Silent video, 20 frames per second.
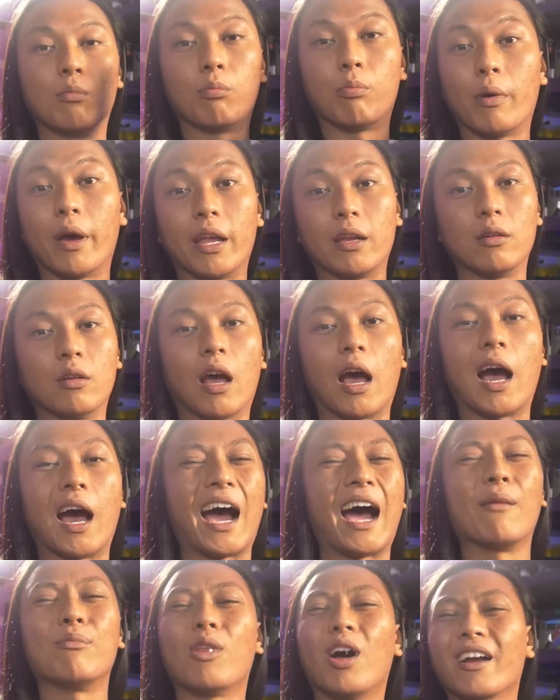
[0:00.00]
but
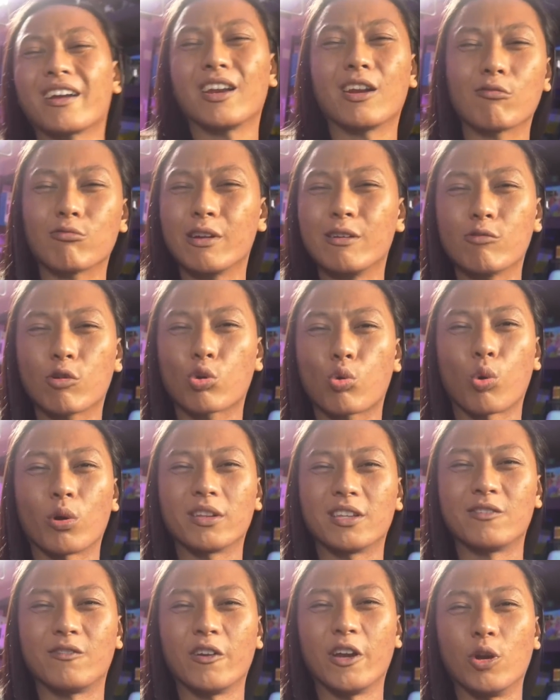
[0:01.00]
I'm not going to re-record
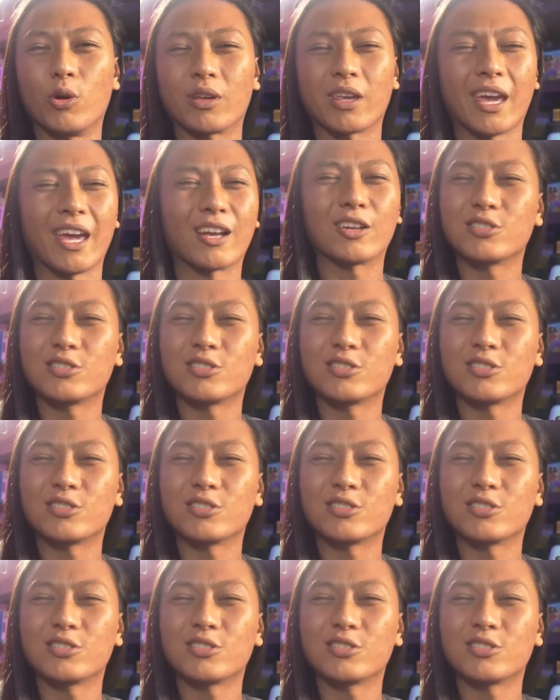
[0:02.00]
this video, okay?